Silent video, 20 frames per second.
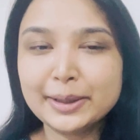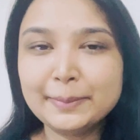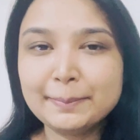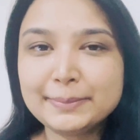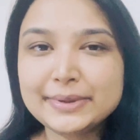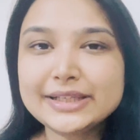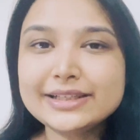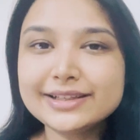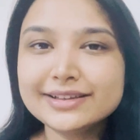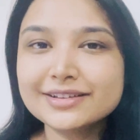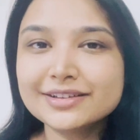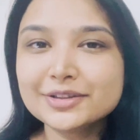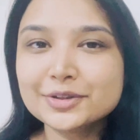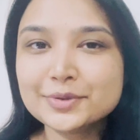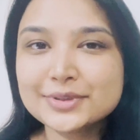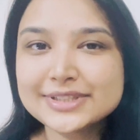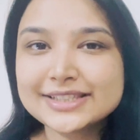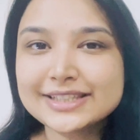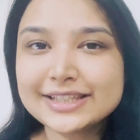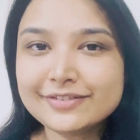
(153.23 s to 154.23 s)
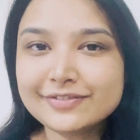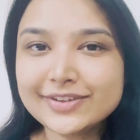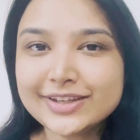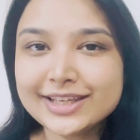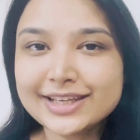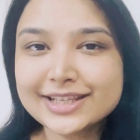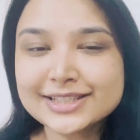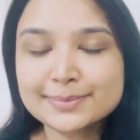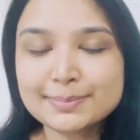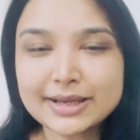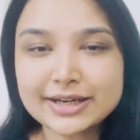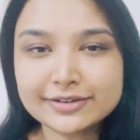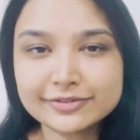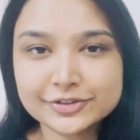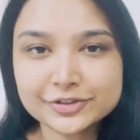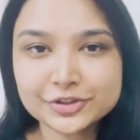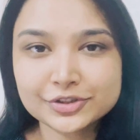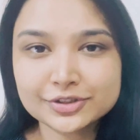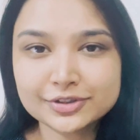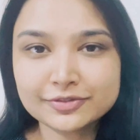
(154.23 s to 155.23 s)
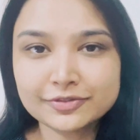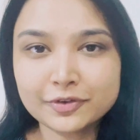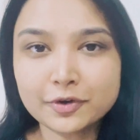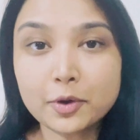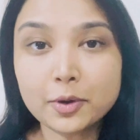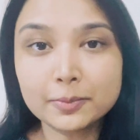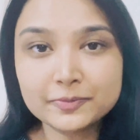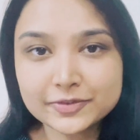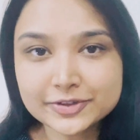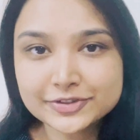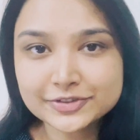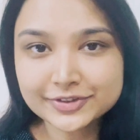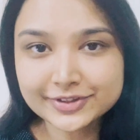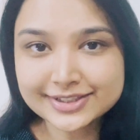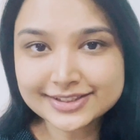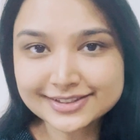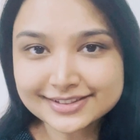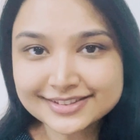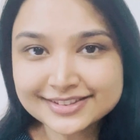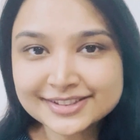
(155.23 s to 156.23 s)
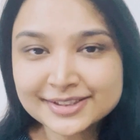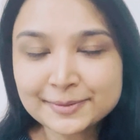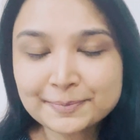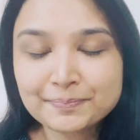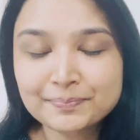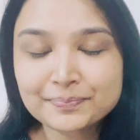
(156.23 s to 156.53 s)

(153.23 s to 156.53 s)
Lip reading: Building a good CV is beneficial for obvious reasons,